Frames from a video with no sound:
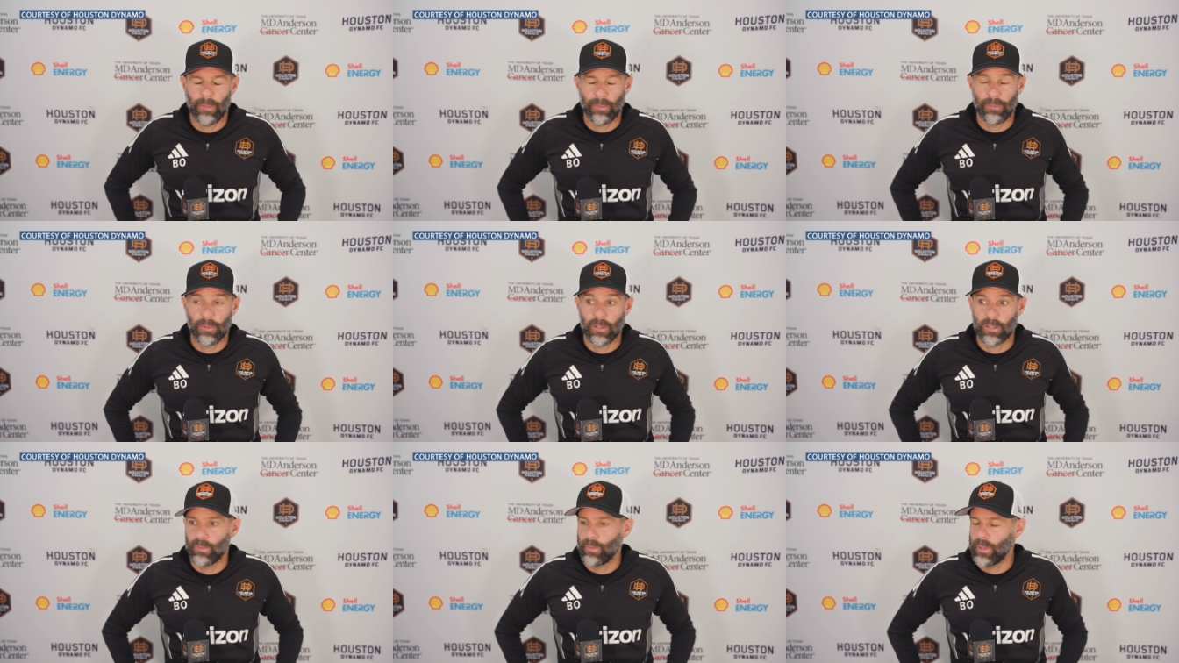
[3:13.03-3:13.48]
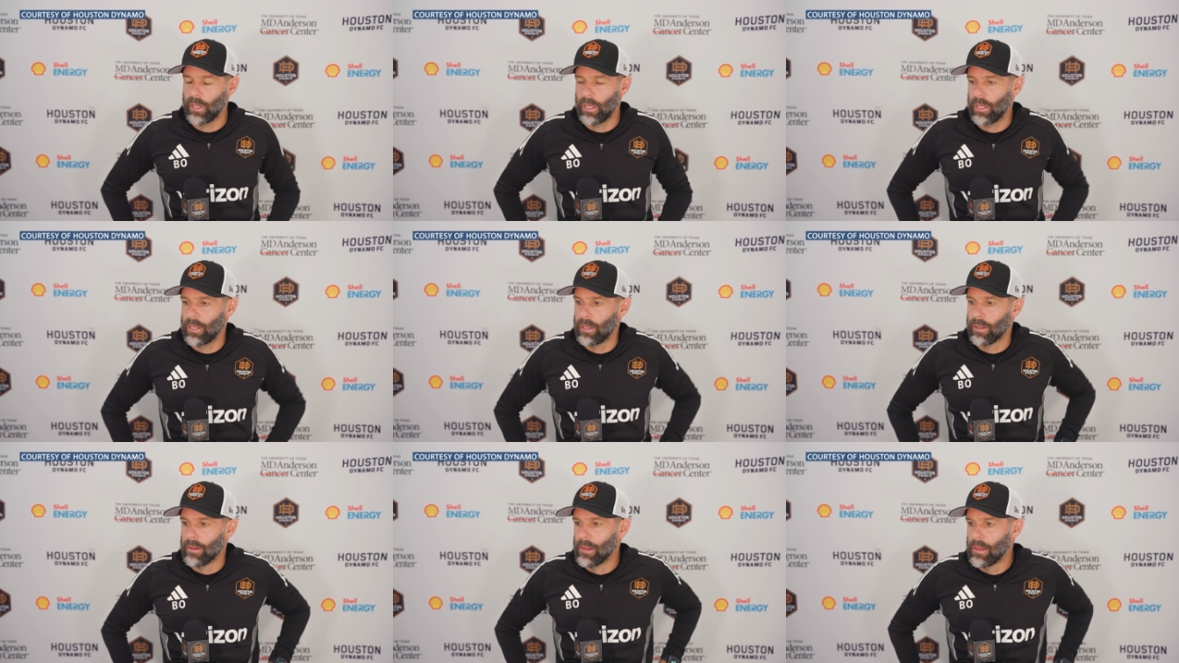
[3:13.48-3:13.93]
up to
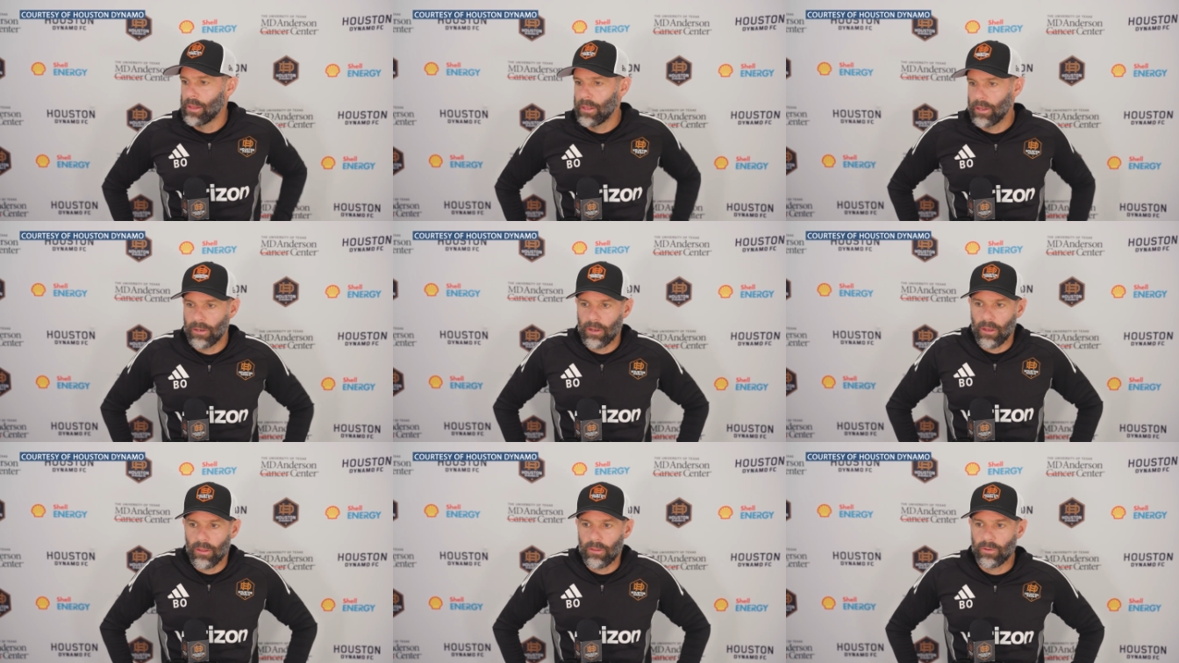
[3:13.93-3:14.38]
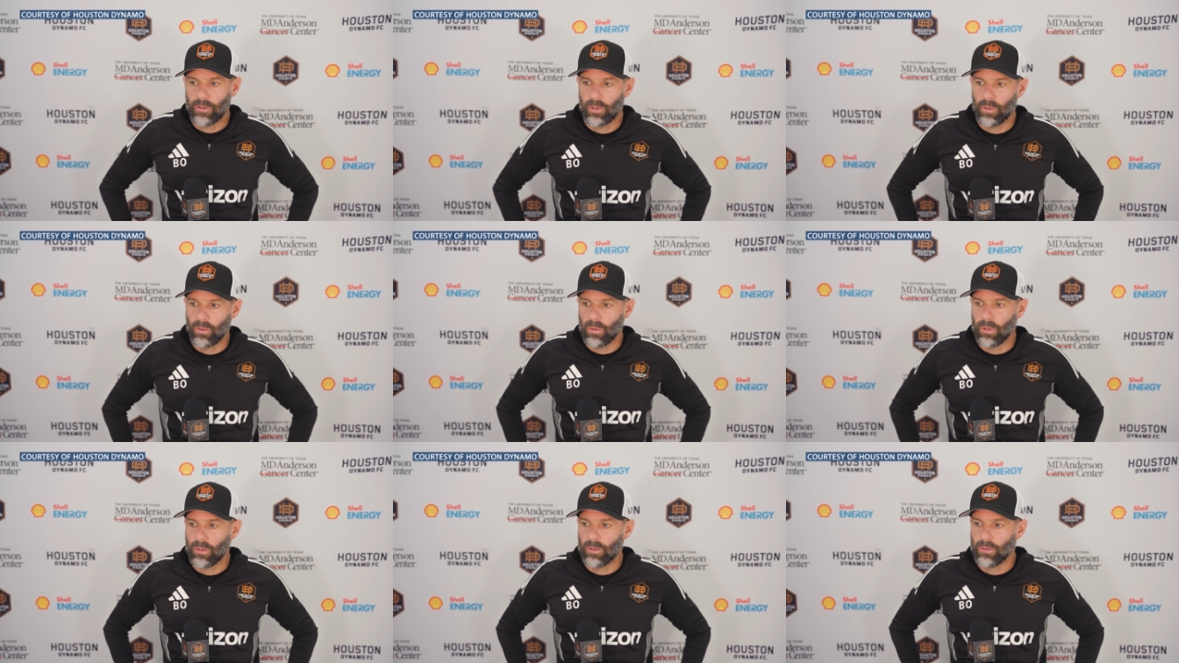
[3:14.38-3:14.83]
speed. And the other
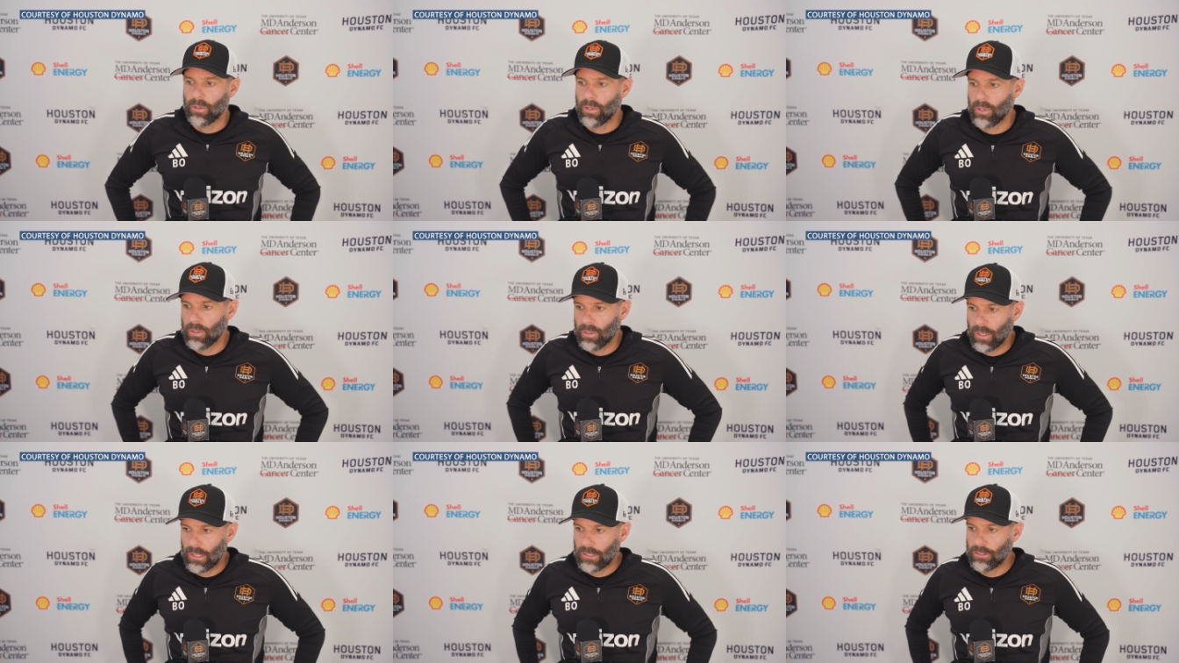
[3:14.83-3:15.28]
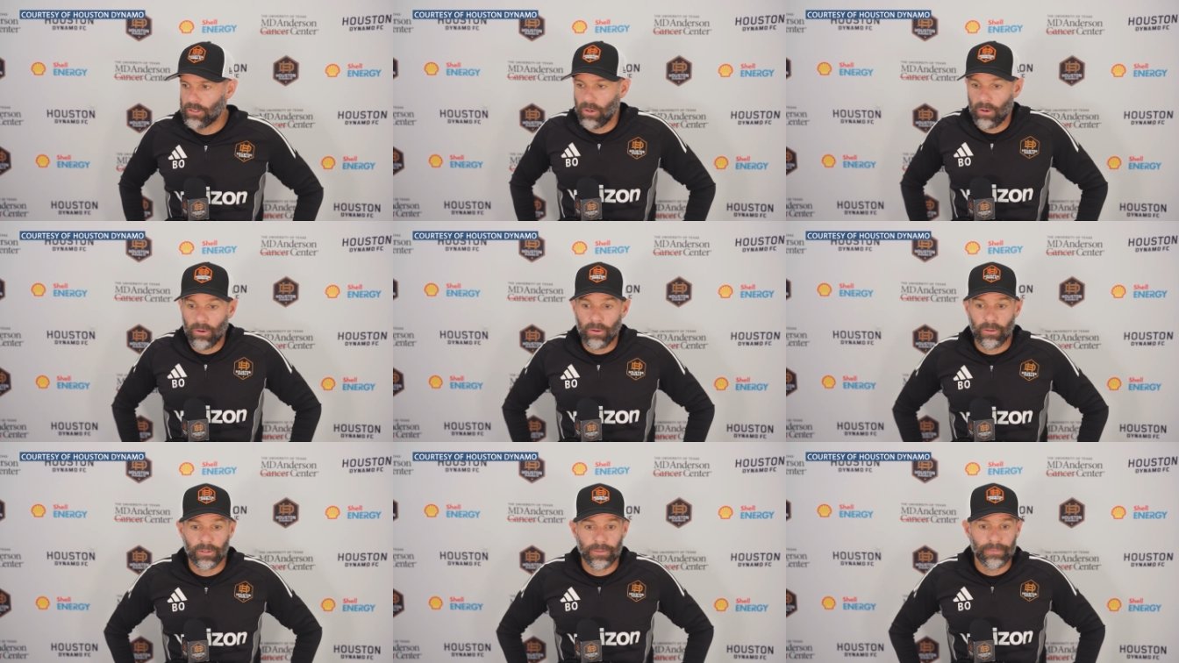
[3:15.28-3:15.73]
2 are
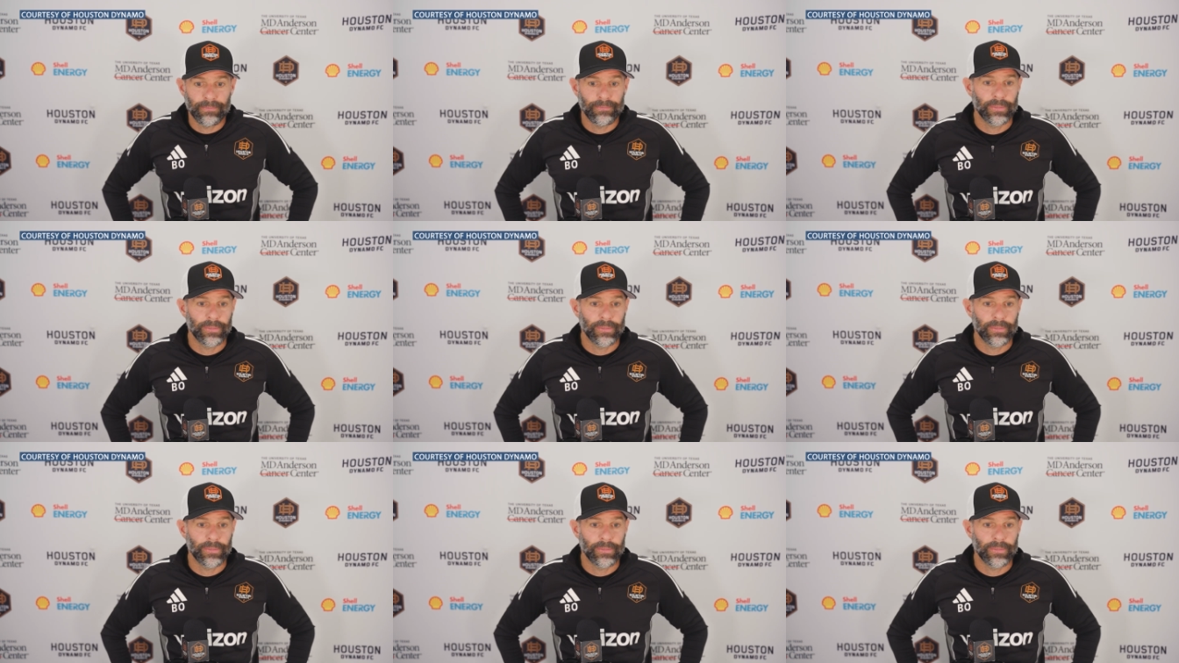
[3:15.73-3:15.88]
starters.